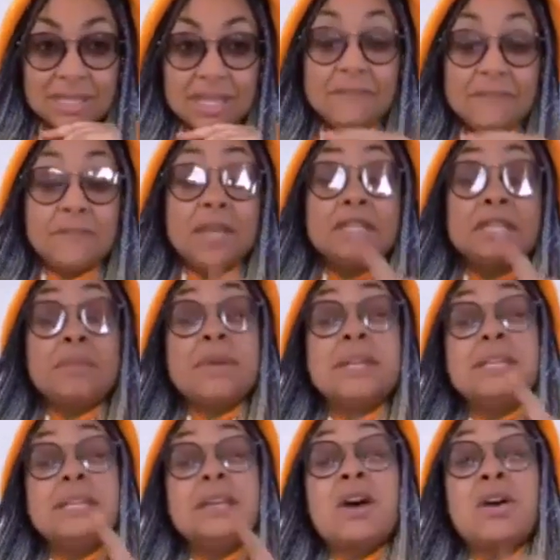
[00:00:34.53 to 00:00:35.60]
It
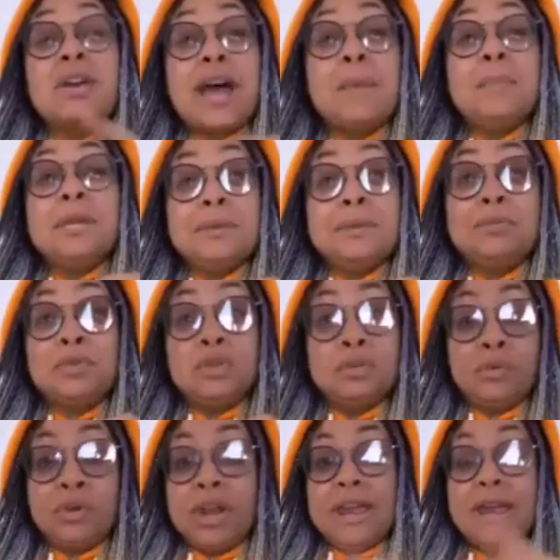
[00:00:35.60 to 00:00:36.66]
depending on how many people you
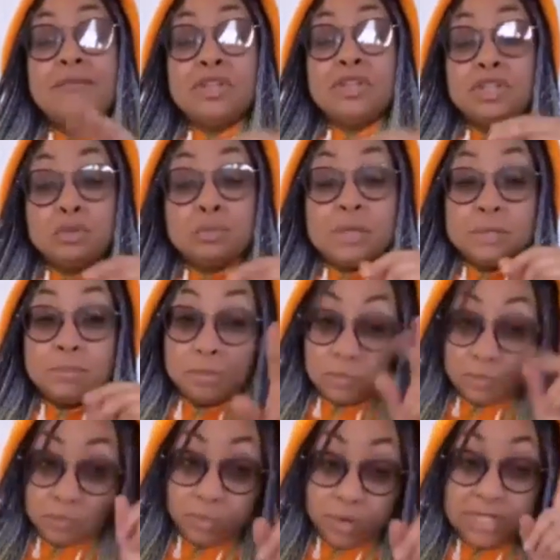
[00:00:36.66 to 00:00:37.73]
bring, every two
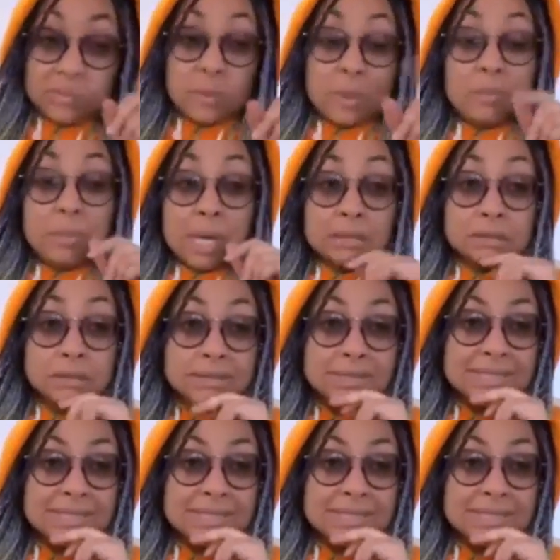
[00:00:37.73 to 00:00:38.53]
people brings one bottle.